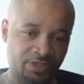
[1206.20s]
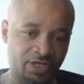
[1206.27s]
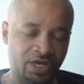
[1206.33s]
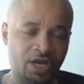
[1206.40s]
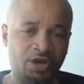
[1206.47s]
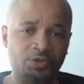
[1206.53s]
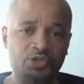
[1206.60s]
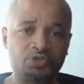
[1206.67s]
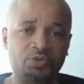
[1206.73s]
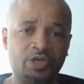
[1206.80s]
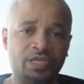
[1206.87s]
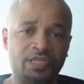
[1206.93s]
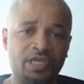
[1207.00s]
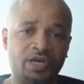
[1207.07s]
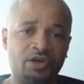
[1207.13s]
I always
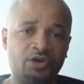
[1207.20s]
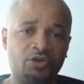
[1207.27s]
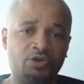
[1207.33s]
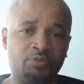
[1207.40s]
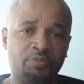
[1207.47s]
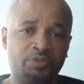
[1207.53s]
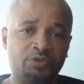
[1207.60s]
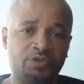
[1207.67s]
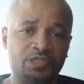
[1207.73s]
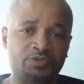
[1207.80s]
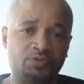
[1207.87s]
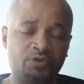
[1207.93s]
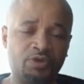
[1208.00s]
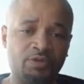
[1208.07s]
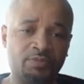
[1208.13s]
wanted that whole Bulls
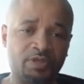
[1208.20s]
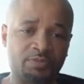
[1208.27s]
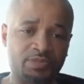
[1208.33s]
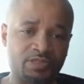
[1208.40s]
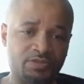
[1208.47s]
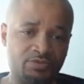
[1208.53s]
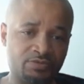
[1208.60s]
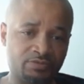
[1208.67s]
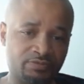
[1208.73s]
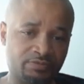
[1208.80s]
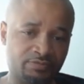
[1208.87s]
warm up suit.